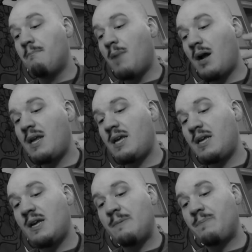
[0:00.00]

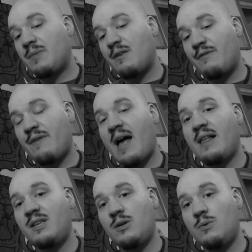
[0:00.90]
money, the
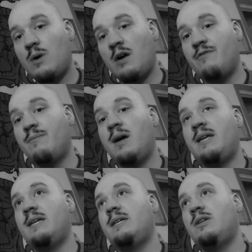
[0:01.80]
value of
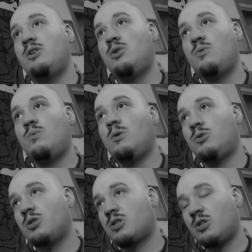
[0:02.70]
money, you
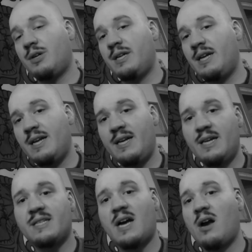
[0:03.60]
will just look at it in an
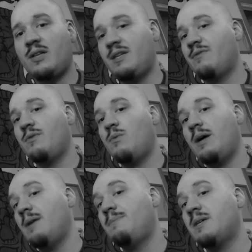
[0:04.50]
entirely different
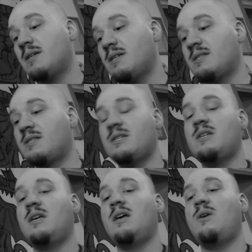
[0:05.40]
way, because
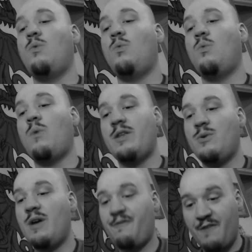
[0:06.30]

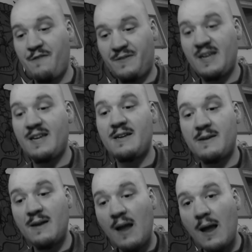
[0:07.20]
when you hit 50,